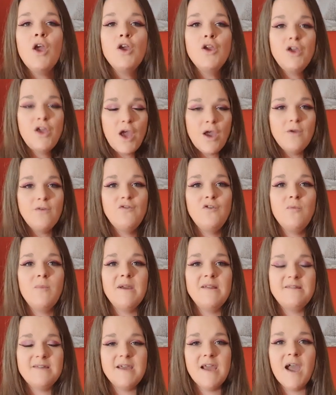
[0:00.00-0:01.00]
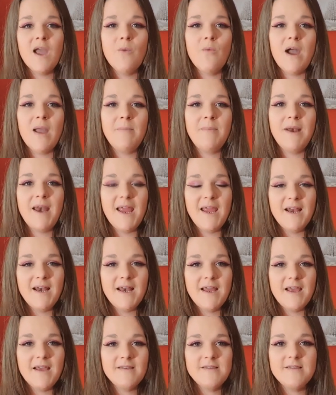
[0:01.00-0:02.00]
go to my DIY
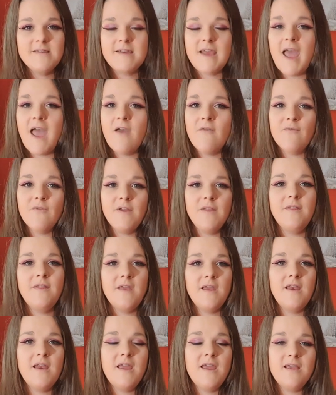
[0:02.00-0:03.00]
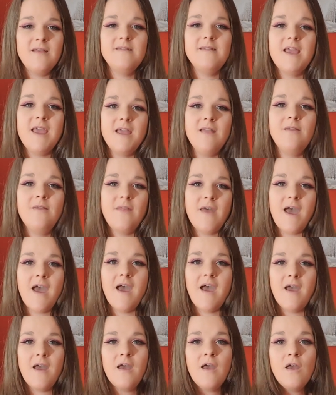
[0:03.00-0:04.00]
playlist. Everything is in
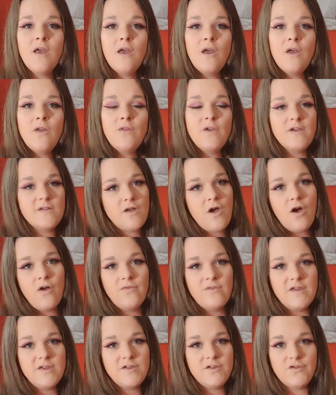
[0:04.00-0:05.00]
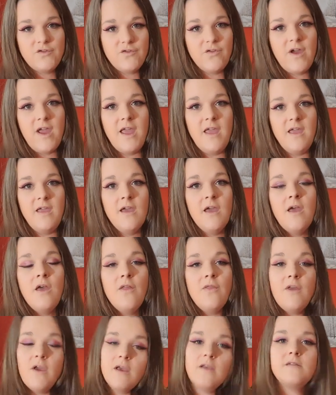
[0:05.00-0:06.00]
there that's on this tree
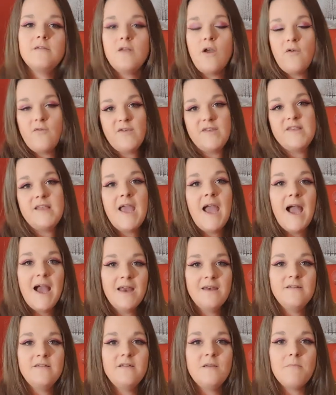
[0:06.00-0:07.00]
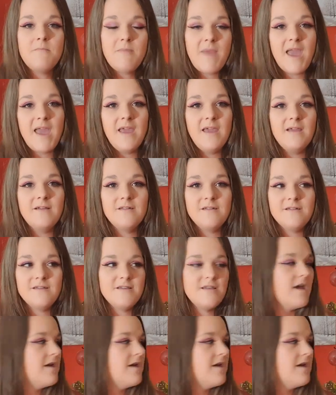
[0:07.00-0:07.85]
that's obviously handmade. So